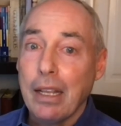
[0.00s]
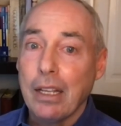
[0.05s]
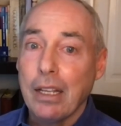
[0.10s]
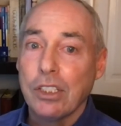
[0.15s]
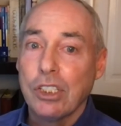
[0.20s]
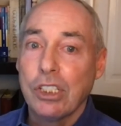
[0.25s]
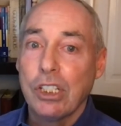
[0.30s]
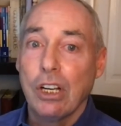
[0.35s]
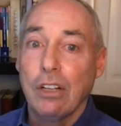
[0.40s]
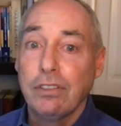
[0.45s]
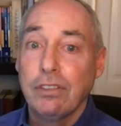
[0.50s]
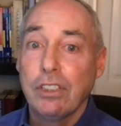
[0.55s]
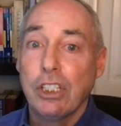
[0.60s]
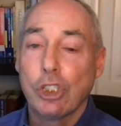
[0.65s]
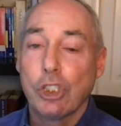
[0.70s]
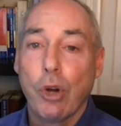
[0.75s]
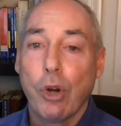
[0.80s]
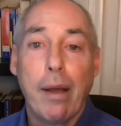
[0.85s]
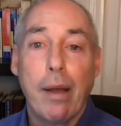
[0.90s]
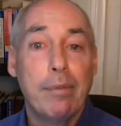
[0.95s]

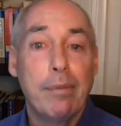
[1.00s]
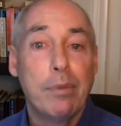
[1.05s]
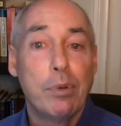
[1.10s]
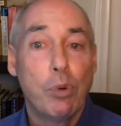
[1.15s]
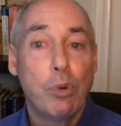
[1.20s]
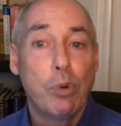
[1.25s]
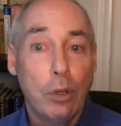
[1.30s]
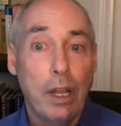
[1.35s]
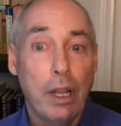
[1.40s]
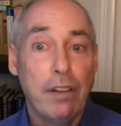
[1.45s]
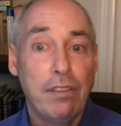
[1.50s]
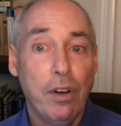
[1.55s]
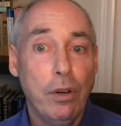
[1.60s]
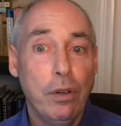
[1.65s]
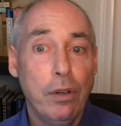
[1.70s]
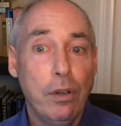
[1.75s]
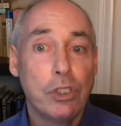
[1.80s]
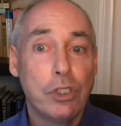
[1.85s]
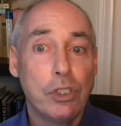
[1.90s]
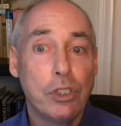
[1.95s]
self-described pro-life
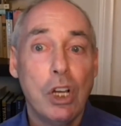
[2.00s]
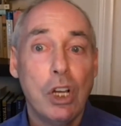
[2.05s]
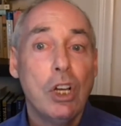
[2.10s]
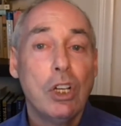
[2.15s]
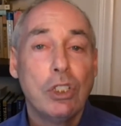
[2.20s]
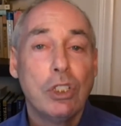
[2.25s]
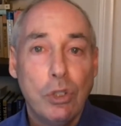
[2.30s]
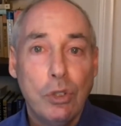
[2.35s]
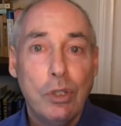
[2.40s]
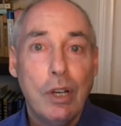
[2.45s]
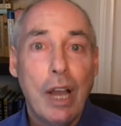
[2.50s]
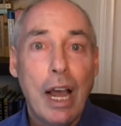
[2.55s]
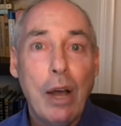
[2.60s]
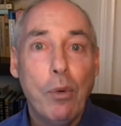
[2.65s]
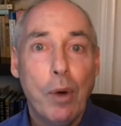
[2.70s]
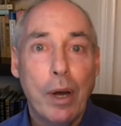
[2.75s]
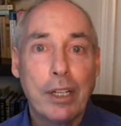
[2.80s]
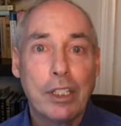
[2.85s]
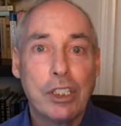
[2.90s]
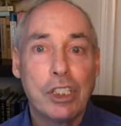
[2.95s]
voters do not
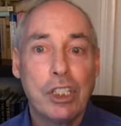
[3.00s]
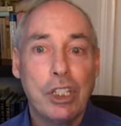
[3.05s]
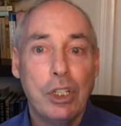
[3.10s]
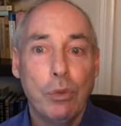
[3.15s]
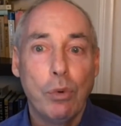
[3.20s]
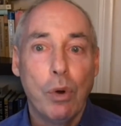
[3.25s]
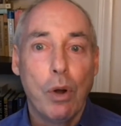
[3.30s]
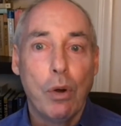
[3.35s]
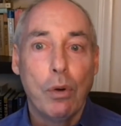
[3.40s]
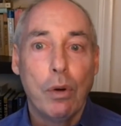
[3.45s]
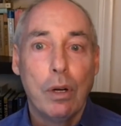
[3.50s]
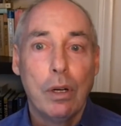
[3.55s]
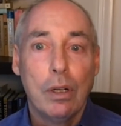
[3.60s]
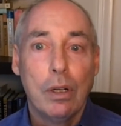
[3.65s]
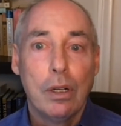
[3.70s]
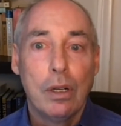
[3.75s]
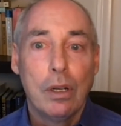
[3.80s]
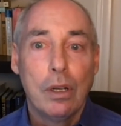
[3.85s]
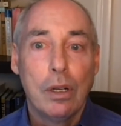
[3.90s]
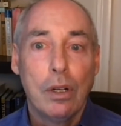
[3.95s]
want to see Roe
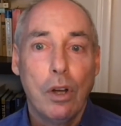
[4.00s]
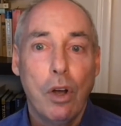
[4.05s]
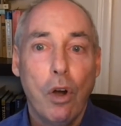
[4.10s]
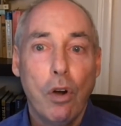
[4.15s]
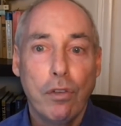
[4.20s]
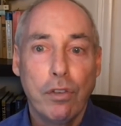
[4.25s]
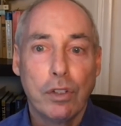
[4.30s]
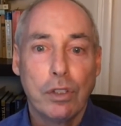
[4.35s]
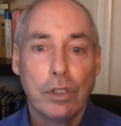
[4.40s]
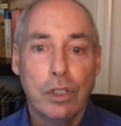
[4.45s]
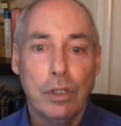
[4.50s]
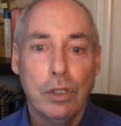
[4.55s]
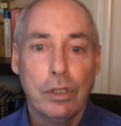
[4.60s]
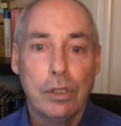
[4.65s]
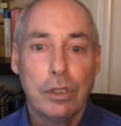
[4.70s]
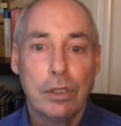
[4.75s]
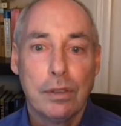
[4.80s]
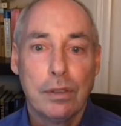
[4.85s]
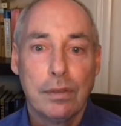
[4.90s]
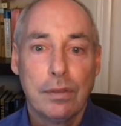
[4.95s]

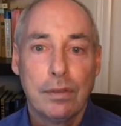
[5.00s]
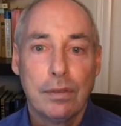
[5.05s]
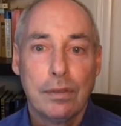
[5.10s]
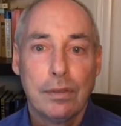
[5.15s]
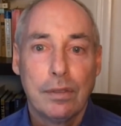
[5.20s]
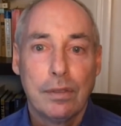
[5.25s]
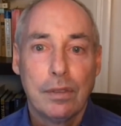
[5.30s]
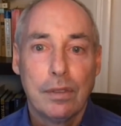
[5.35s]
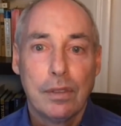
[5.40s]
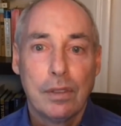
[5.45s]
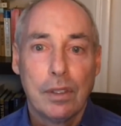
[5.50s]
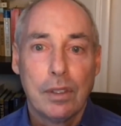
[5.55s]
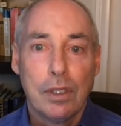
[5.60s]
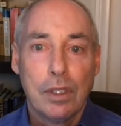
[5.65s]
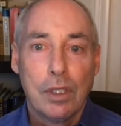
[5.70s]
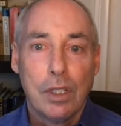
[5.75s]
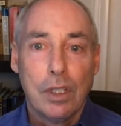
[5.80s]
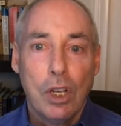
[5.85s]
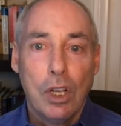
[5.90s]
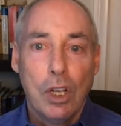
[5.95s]
overturned.
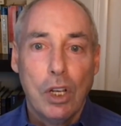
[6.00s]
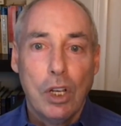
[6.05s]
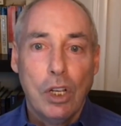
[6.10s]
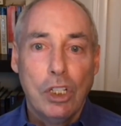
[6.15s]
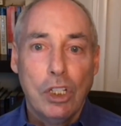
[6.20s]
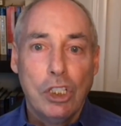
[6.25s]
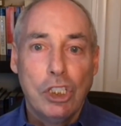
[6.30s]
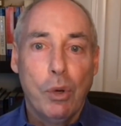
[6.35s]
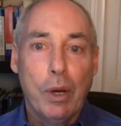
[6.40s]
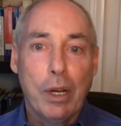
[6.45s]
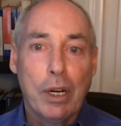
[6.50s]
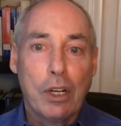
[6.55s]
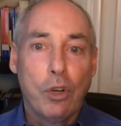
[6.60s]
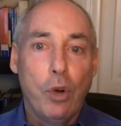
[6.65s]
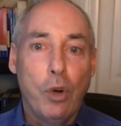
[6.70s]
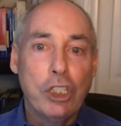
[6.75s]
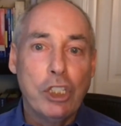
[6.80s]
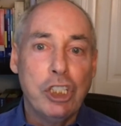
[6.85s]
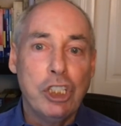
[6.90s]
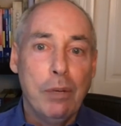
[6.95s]
So on a
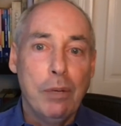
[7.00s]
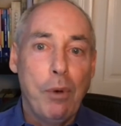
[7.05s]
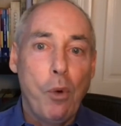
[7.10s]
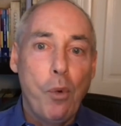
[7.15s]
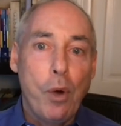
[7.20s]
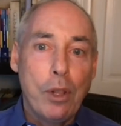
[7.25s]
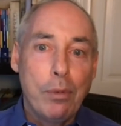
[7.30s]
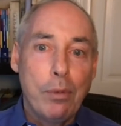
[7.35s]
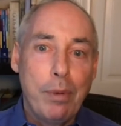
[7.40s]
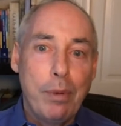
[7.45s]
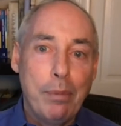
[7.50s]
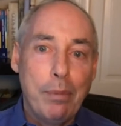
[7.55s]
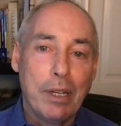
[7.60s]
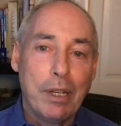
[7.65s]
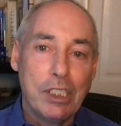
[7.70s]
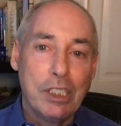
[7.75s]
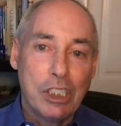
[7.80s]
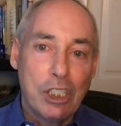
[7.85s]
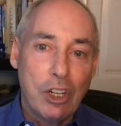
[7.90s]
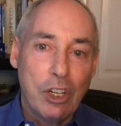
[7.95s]
question about whether people
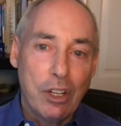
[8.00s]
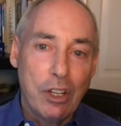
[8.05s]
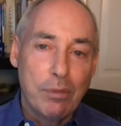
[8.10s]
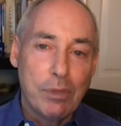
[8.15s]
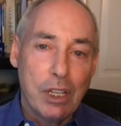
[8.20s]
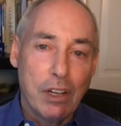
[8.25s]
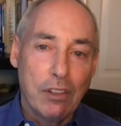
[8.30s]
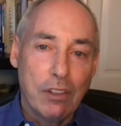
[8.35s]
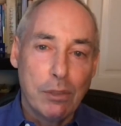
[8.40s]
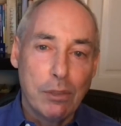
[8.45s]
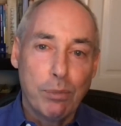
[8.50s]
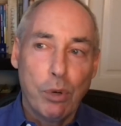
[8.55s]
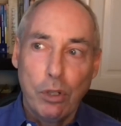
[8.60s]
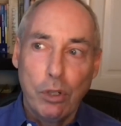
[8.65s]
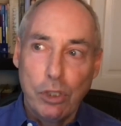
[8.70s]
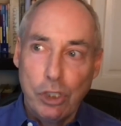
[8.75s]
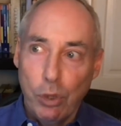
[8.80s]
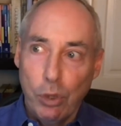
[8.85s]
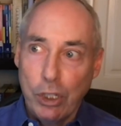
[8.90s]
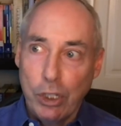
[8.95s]
consider themselves
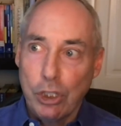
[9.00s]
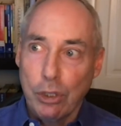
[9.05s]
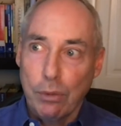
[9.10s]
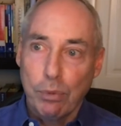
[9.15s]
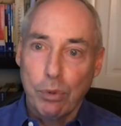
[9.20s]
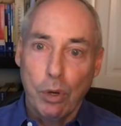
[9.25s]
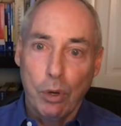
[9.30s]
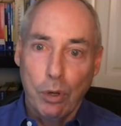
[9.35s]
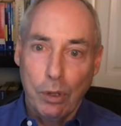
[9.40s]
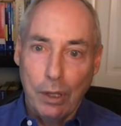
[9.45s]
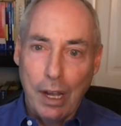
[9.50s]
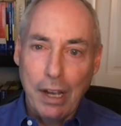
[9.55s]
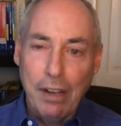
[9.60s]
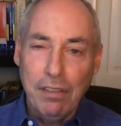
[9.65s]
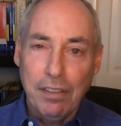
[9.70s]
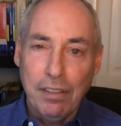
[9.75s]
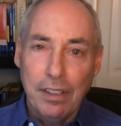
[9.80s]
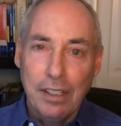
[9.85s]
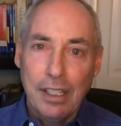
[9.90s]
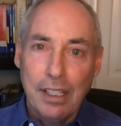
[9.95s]
pro-choice or pro-life,